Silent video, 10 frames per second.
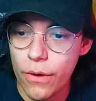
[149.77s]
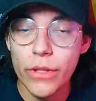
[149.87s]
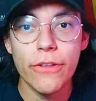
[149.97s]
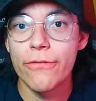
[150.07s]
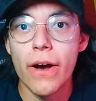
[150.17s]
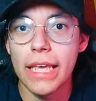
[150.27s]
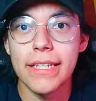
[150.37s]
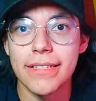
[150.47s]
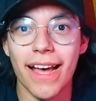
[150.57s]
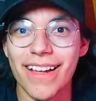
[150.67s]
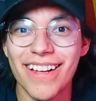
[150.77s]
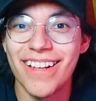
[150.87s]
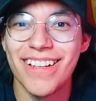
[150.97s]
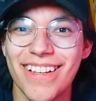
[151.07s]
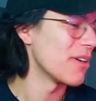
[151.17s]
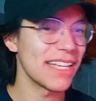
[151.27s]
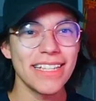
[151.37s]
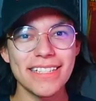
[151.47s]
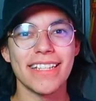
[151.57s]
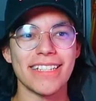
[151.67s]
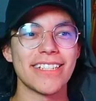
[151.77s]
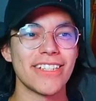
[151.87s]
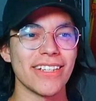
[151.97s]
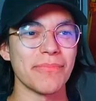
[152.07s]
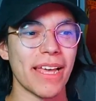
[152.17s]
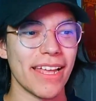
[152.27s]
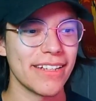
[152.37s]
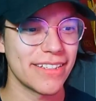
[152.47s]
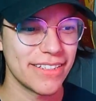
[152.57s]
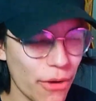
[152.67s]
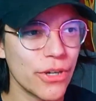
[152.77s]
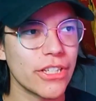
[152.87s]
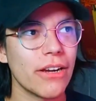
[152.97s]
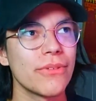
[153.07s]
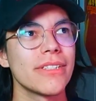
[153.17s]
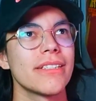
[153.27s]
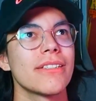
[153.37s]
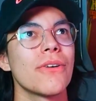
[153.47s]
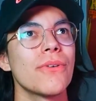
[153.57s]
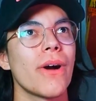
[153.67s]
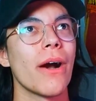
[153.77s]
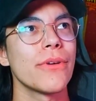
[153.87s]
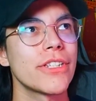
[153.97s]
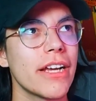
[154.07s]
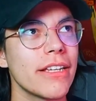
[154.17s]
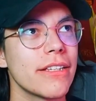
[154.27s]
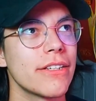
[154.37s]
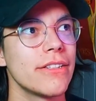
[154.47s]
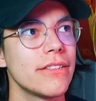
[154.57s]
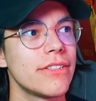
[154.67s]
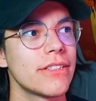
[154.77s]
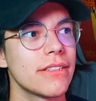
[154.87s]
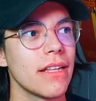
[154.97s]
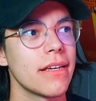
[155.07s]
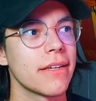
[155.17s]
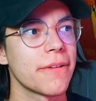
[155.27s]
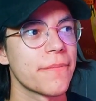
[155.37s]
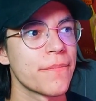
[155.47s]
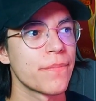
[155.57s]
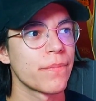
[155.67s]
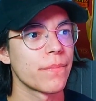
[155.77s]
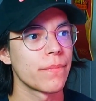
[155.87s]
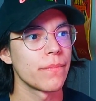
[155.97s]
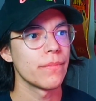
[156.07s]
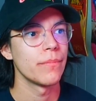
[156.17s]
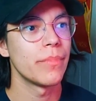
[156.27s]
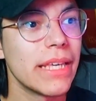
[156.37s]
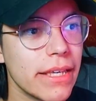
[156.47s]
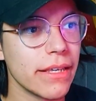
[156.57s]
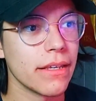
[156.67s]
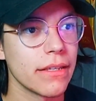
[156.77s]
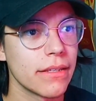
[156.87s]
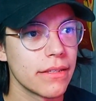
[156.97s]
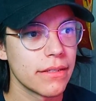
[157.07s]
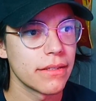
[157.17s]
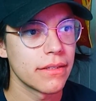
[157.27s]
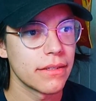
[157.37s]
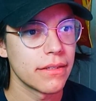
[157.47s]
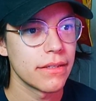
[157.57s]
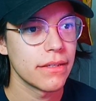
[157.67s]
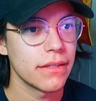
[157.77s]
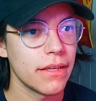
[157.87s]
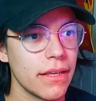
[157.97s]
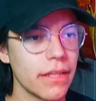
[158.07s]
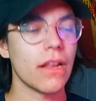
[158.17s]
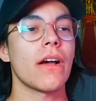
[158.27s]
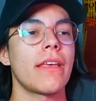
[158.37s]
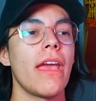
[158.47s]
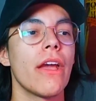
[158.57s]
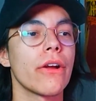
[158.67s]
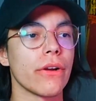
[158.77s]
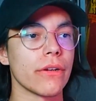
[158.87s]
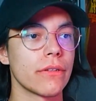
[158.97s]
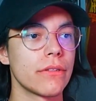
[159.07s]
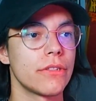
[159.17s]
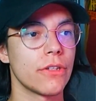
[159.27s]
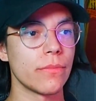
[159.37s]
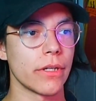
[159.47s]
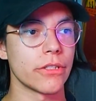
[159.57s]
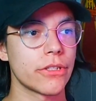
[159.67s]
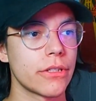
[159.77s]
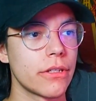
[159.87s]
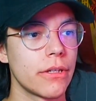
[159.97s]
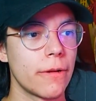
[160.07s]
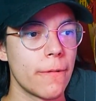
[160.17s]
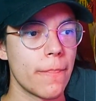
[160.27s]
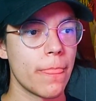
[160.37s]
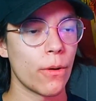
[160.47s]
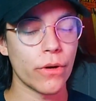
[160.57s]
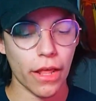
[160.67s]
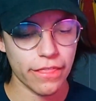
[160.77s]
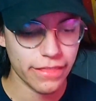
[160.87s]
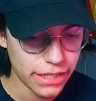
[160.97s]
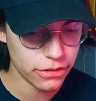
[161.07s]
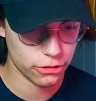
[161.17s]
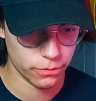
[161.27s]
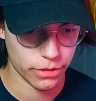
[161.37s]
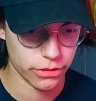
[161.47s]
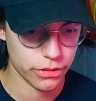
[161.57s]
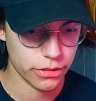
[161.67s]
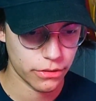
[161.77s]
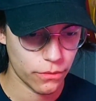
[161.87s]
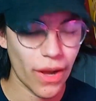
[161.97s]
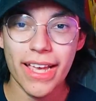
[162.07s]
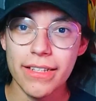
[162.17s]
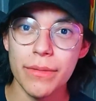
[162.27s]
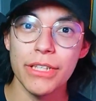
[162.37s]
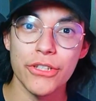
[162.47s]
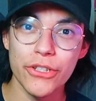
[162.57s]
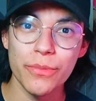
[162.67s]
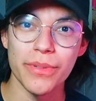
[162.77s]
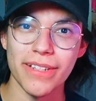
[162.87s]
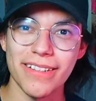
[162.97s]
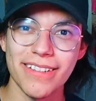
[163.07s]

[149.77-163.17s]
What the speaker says: What the fuck is that? What is this shit, man? I wish I could just like be and not care so much. Or not think so much. Why can't I be stupid?